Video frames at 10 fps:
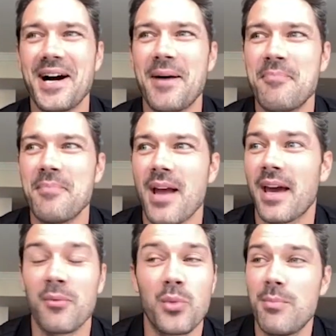Um,
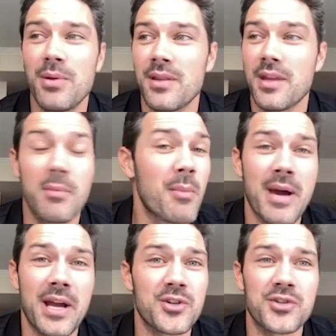and we've been, they've been
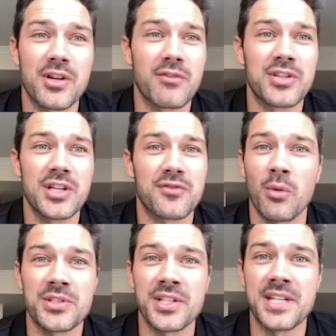my managers ever since for
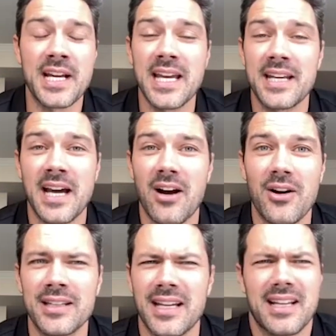almost a decade now.
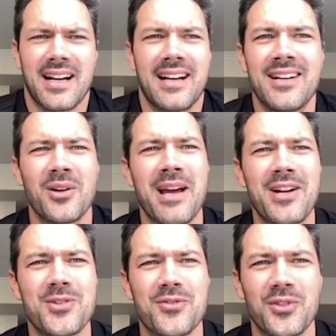And like, I don't know,
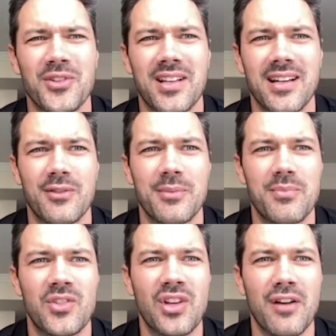managers was like kind of a
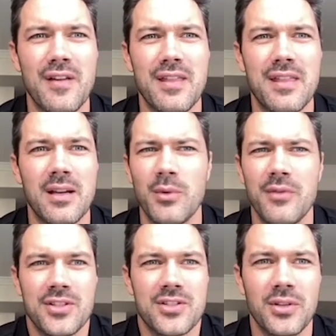stuffy thing.
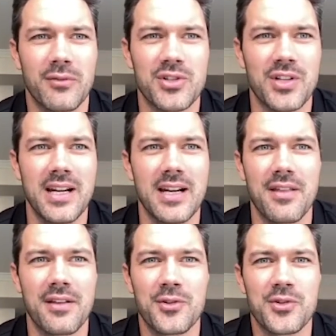We've still never signed
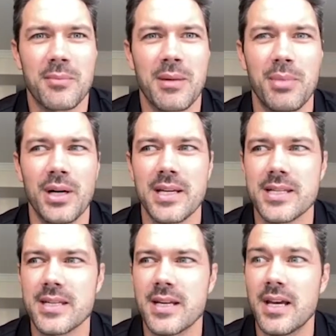anything. They're just like my
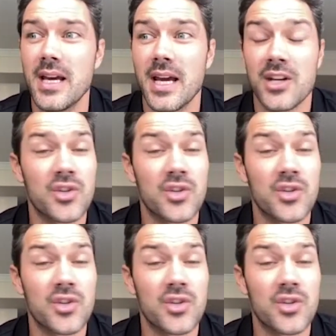buddies. And